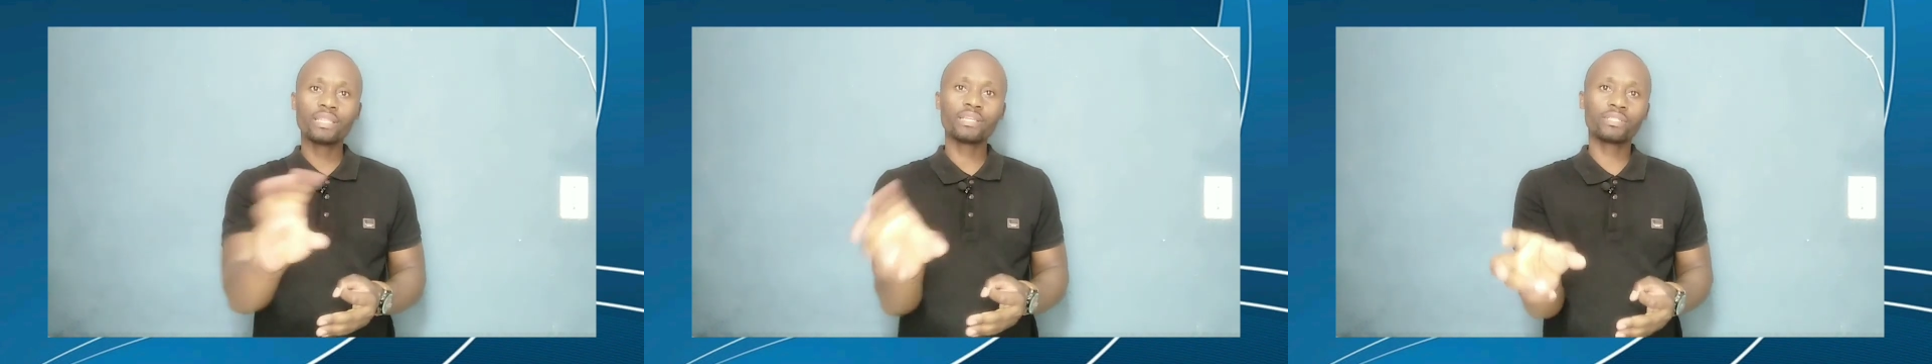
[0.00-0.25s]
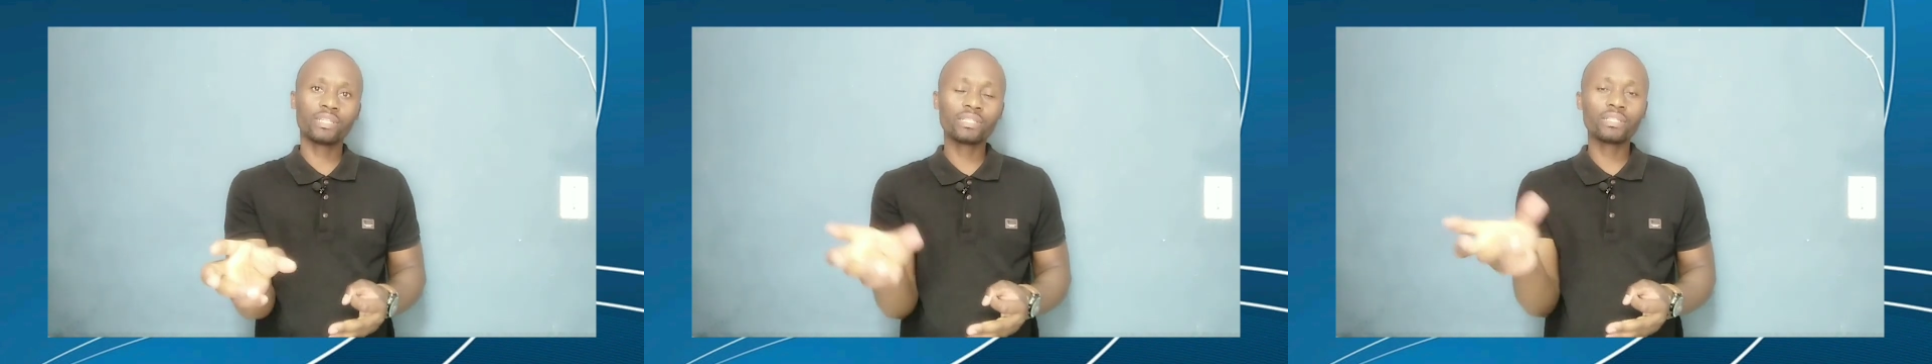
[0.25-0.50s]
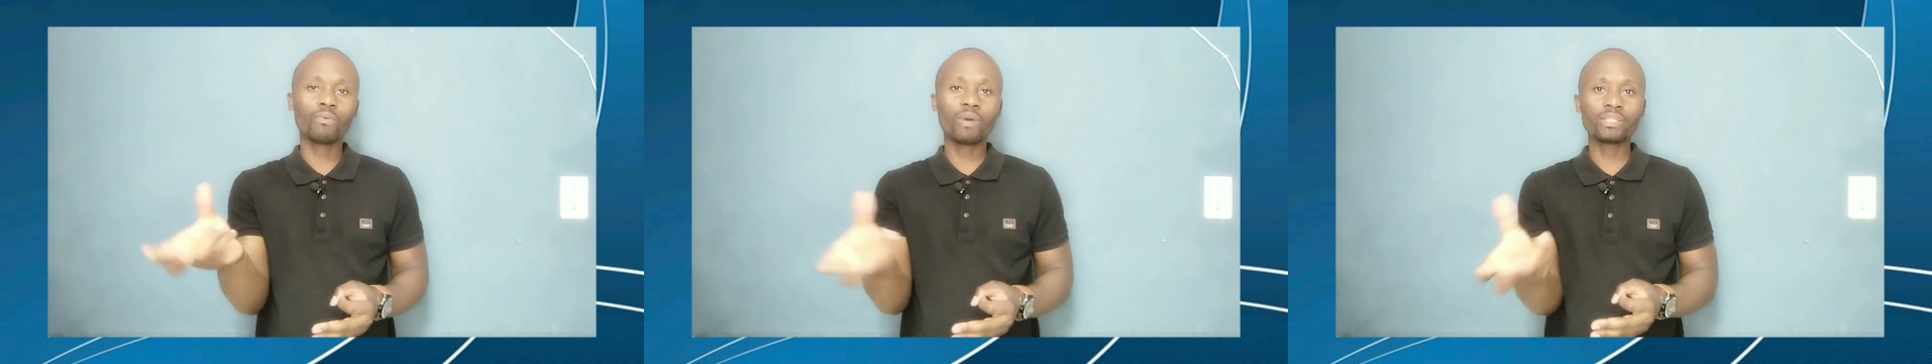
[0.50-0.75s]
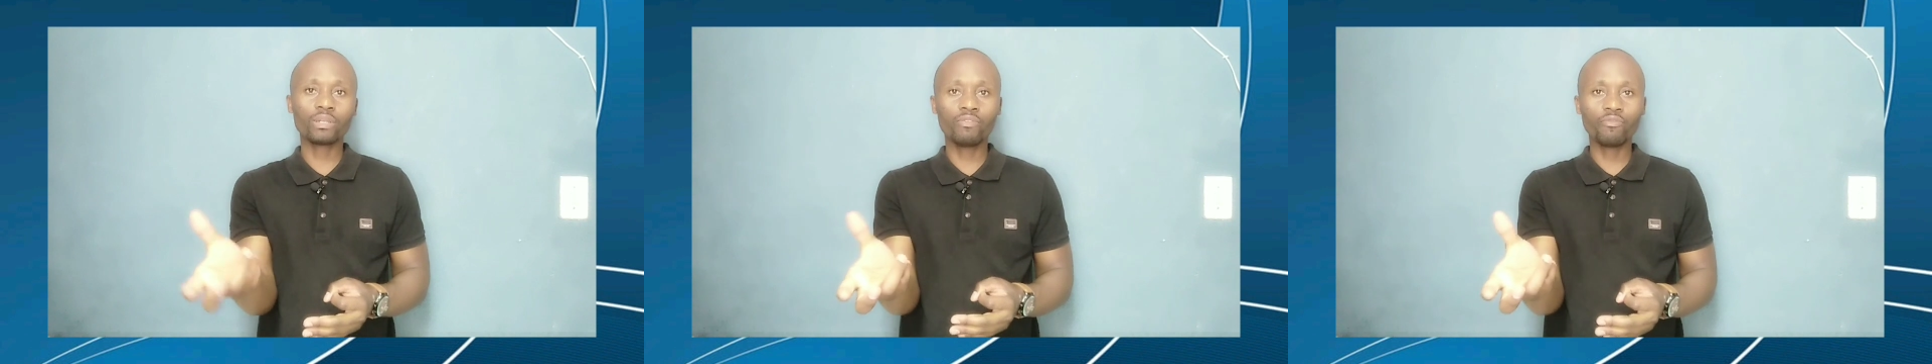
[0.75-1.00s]
There's just a
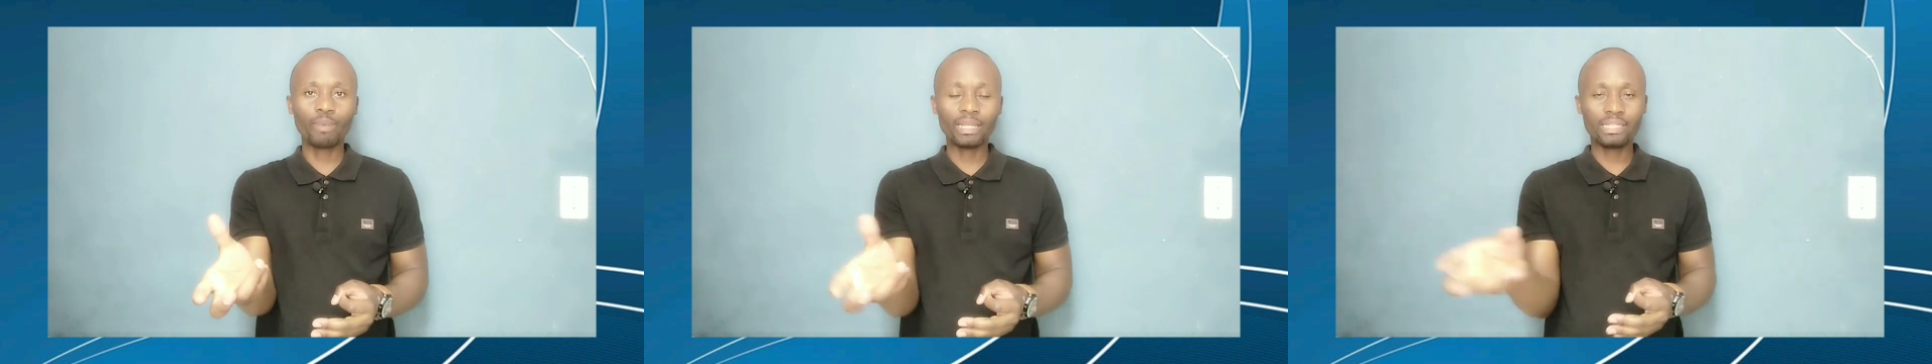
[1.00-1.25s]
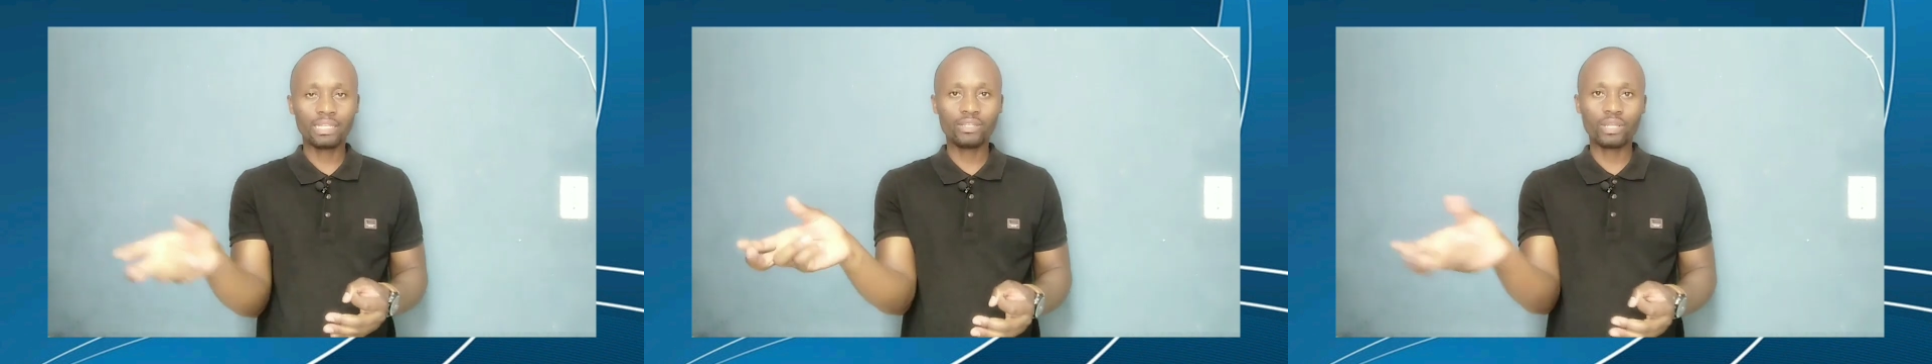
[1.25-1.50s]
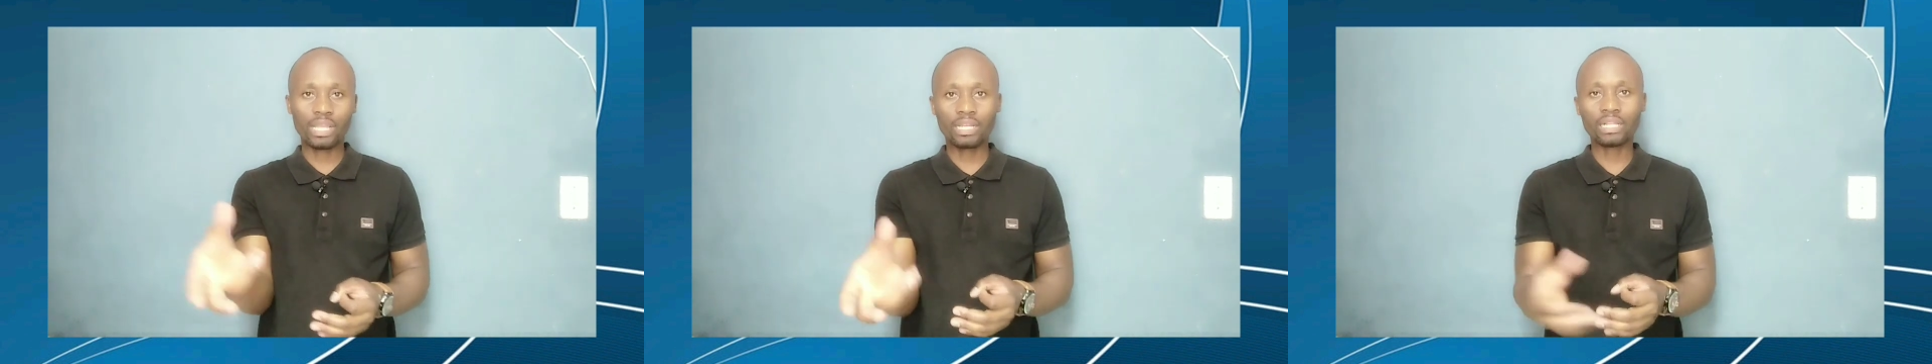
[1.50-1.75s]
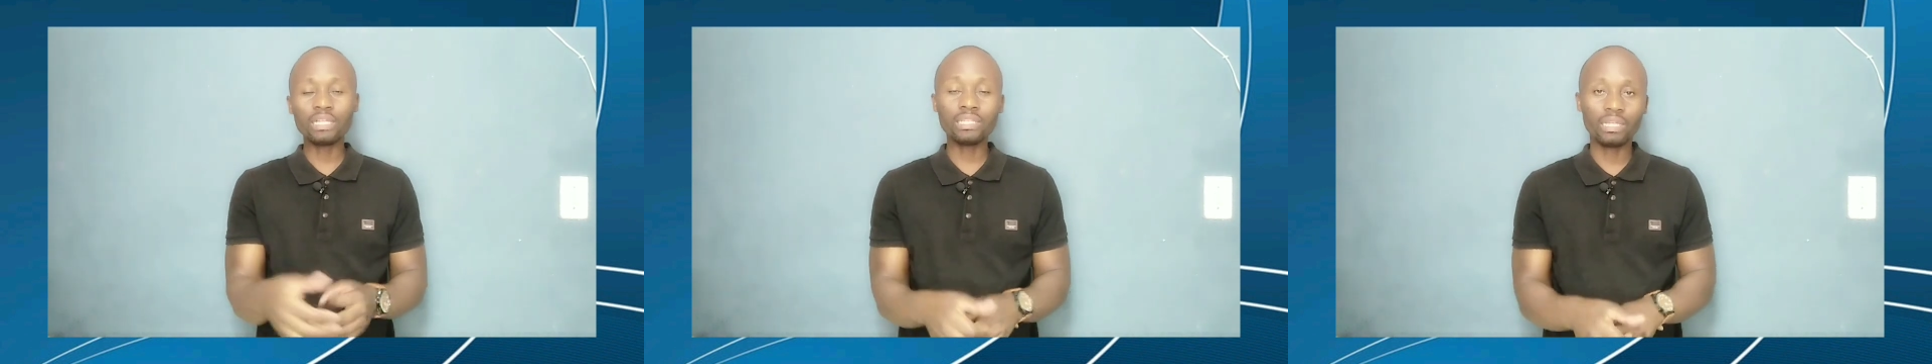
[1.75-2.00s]
once off button. You can
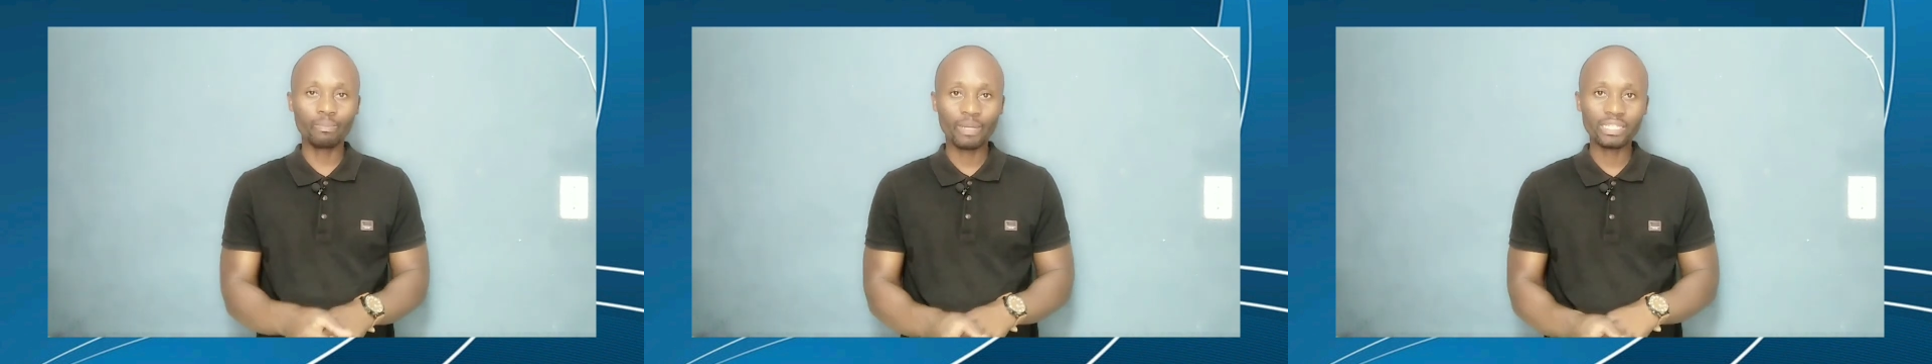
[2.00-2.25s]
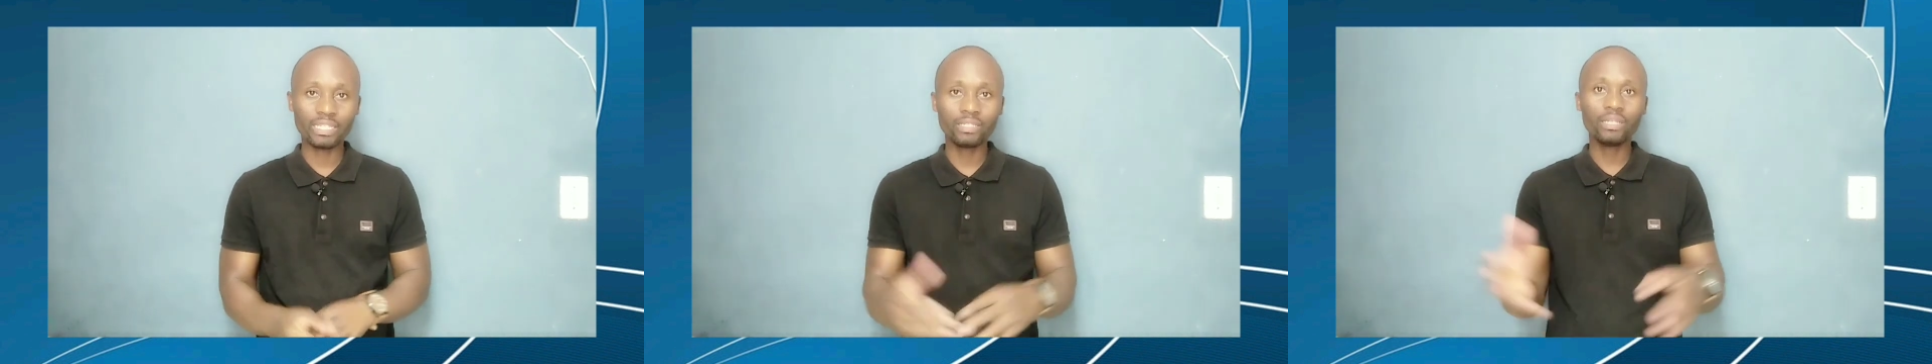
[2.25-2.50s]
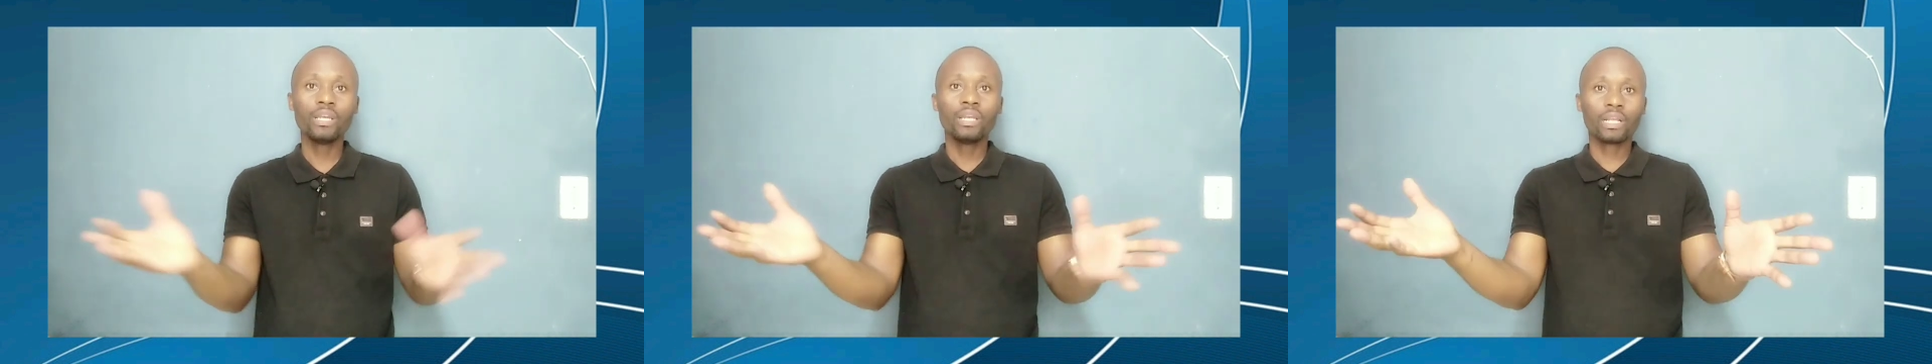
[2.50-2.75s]
click that button,